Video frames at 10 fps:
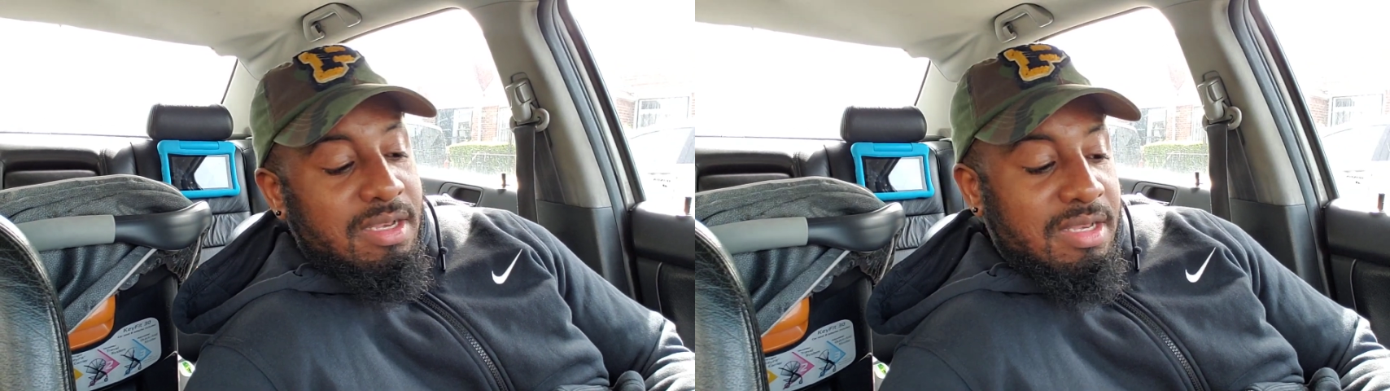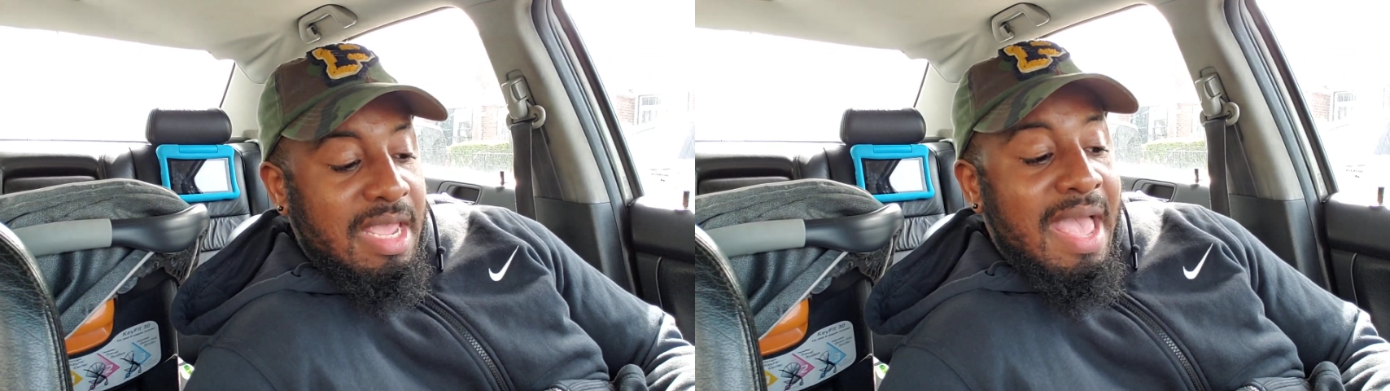
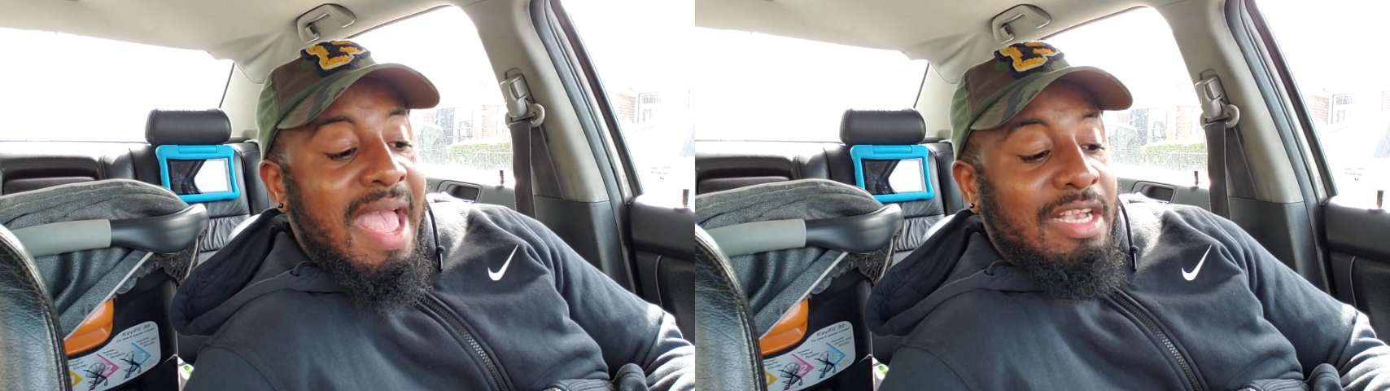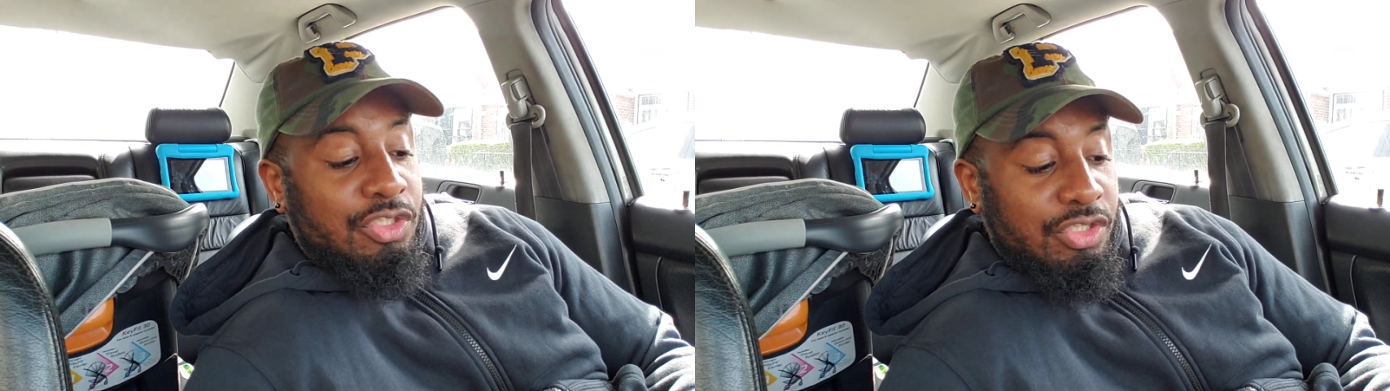they're
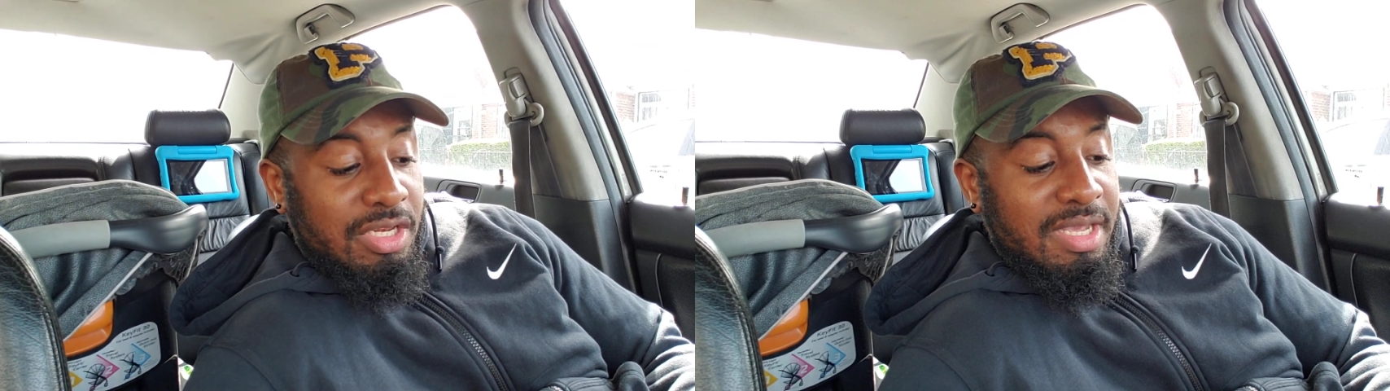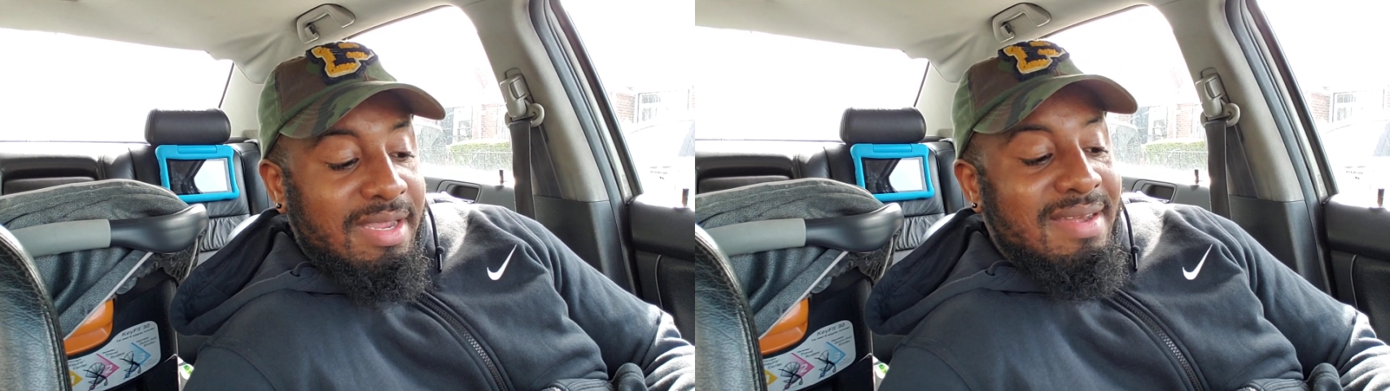
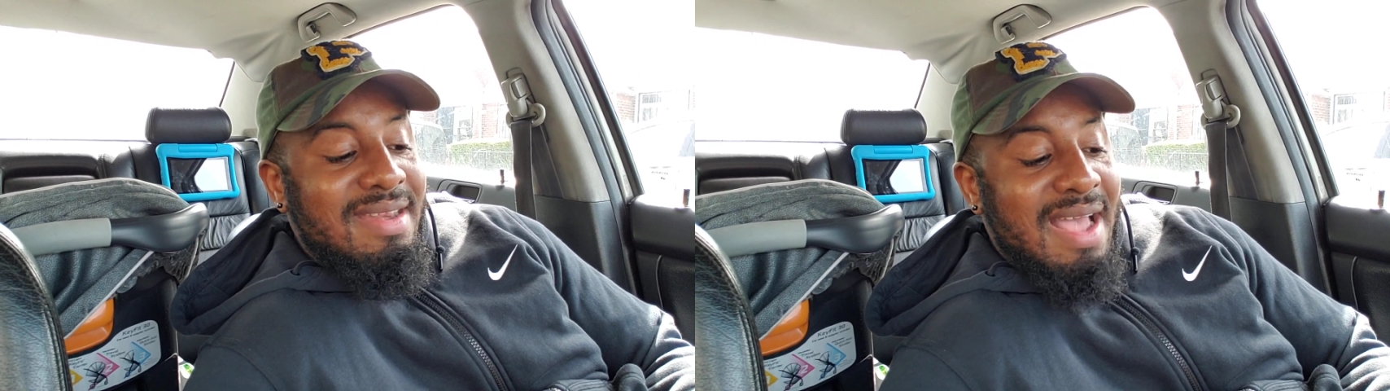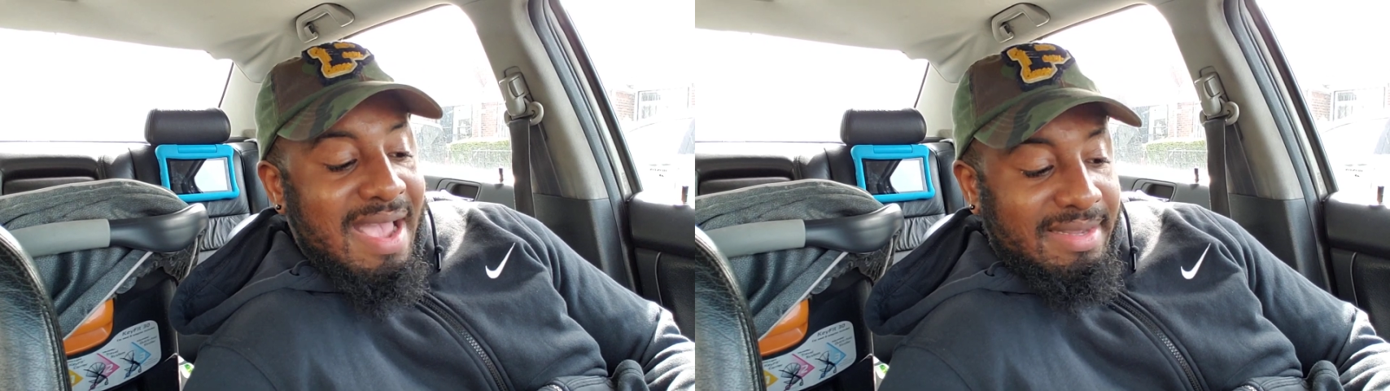actually
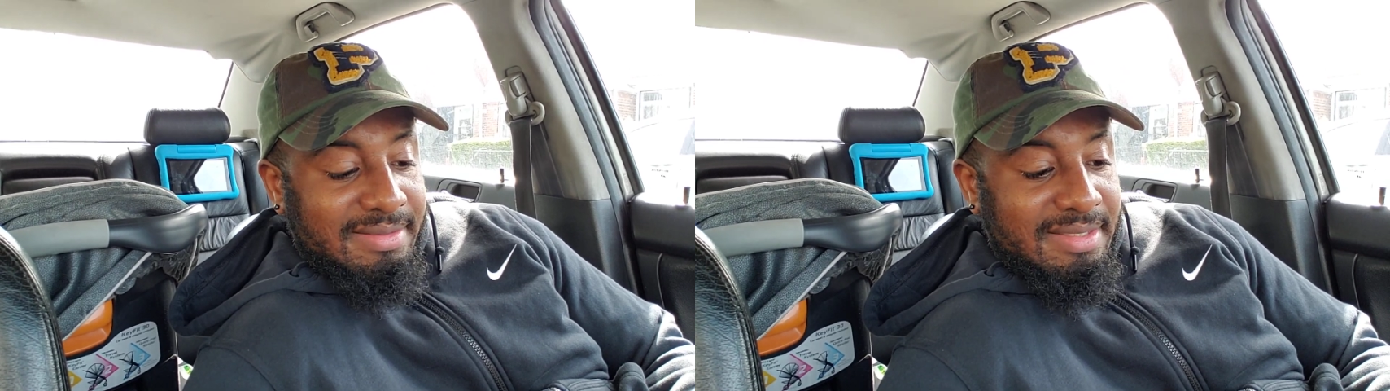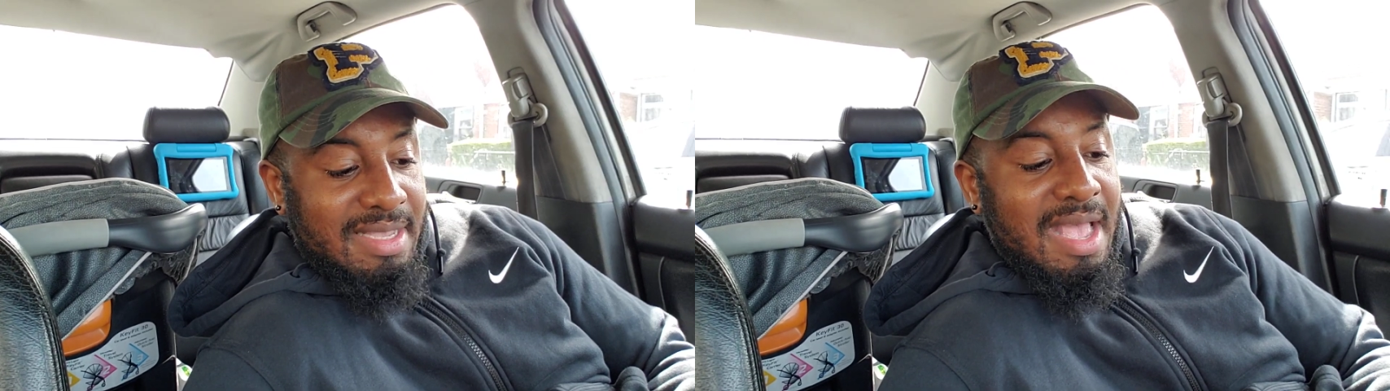
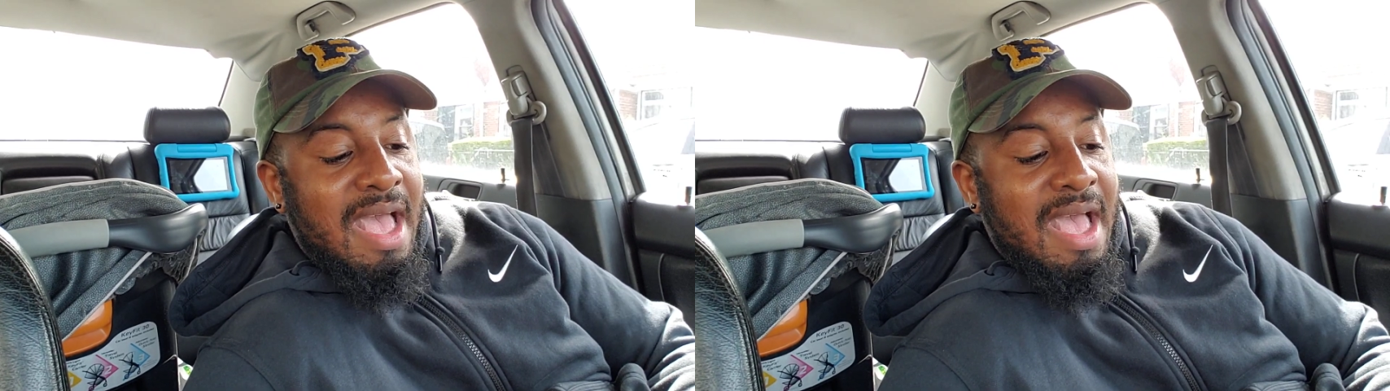ninth